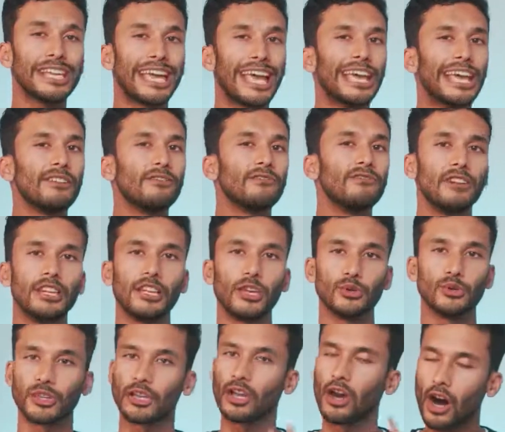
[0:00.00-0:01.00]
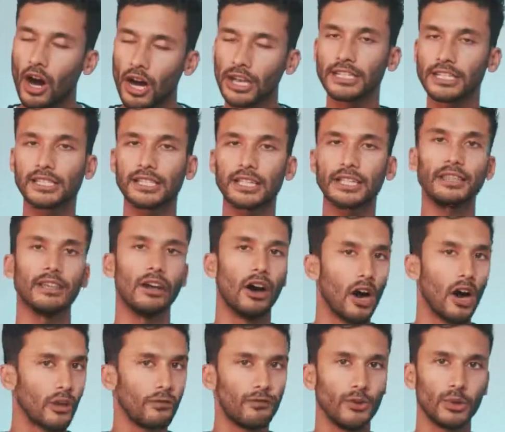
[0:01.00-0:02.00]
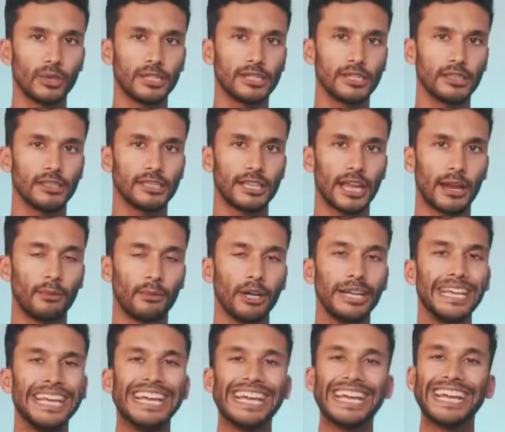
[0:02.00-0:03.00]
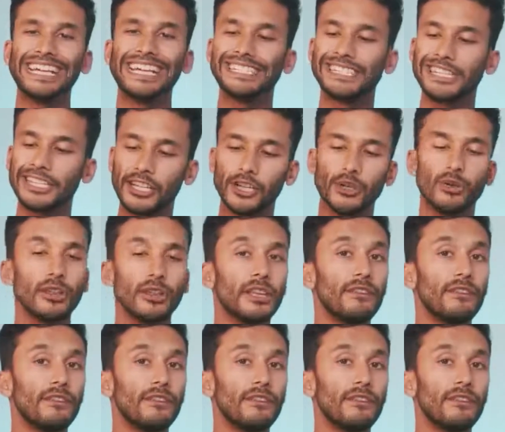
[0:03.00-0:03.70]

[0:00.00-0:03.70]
and videos. Like honestly, the autofocus in this camera is nearly